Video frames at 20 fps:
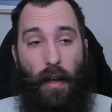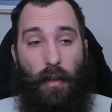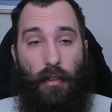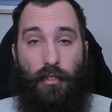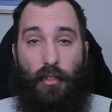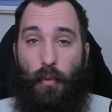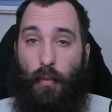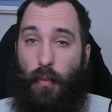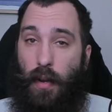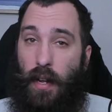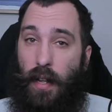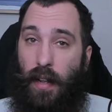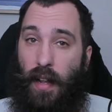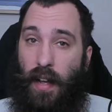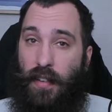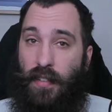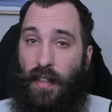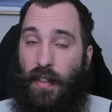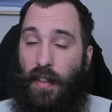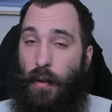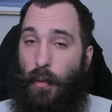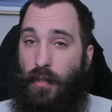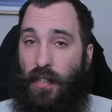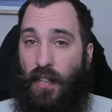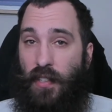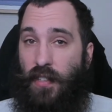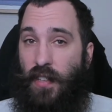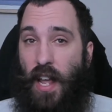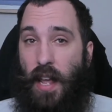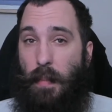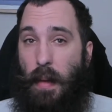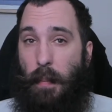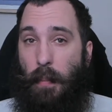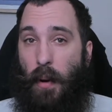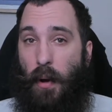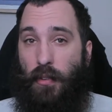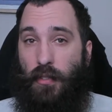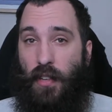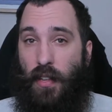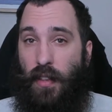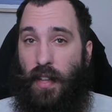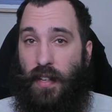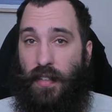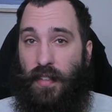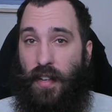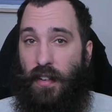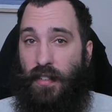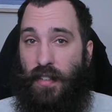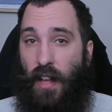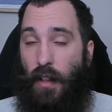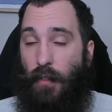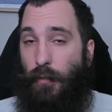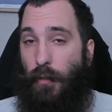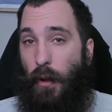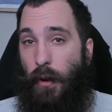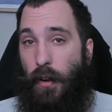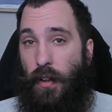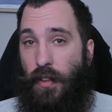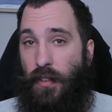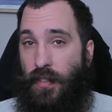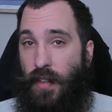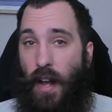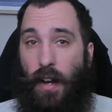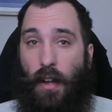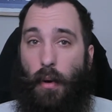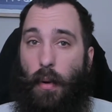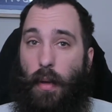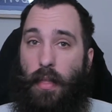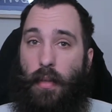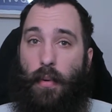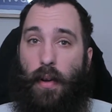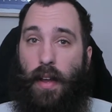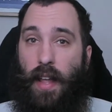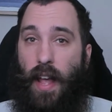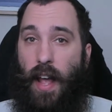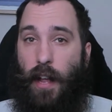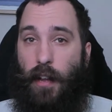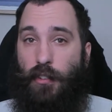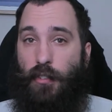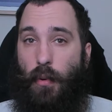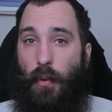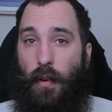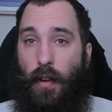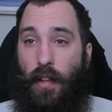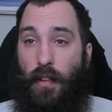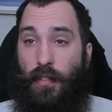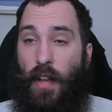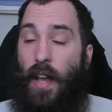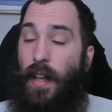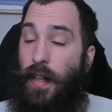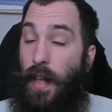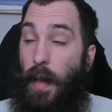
I also realized that there was a statement posted that said South Florida is not going through a gas shortage.